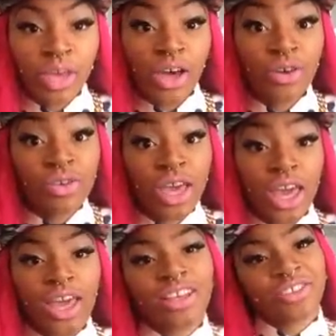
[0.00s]

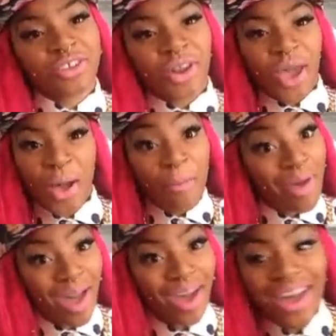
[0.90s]
Okay, so now I'm
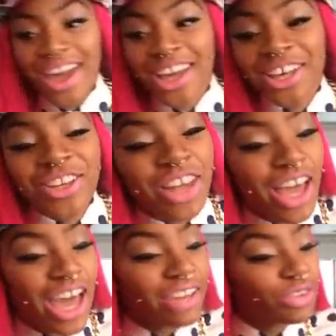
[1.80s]
back. Now
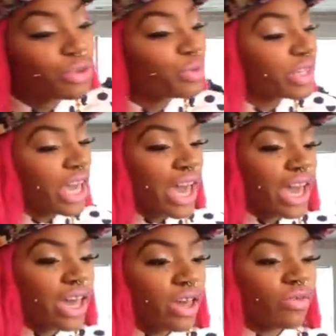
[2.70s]
after we
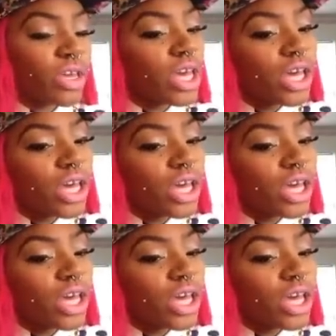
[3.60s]
have